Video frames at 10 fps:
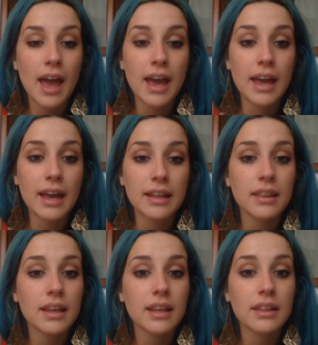
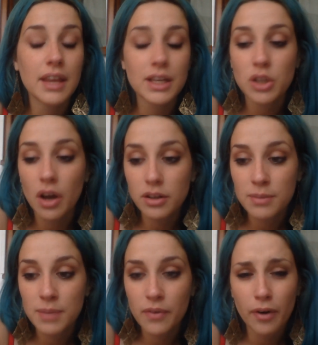and they talked
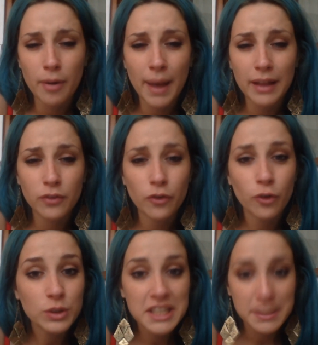to me for about
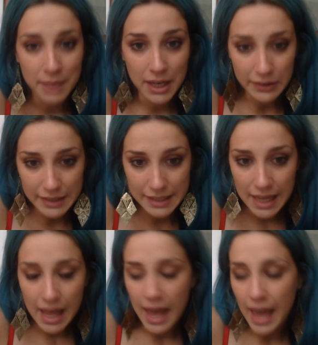40 minutes,
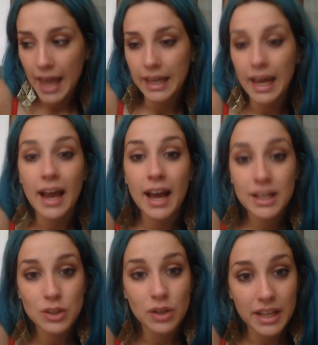and I
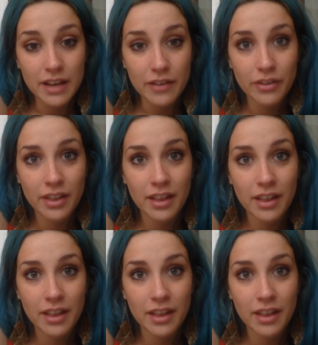had to leave